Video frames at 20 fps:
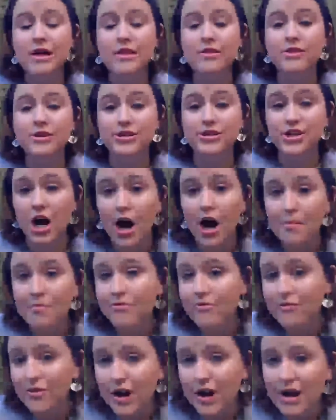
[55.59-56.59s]
the top
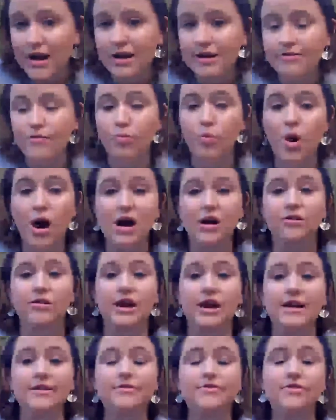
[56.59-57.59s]
5
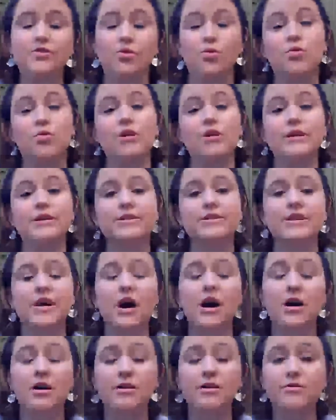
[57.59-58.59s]
wildlife stories
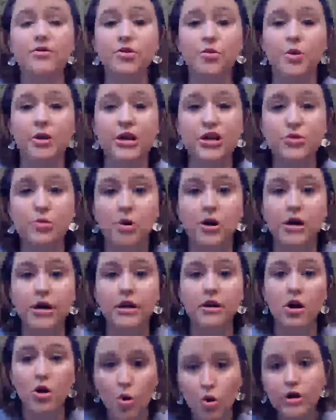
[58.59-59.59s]
of
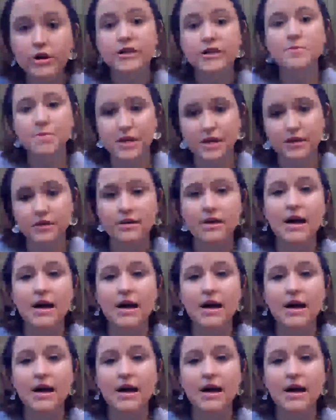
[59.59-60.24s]
2020, according to me.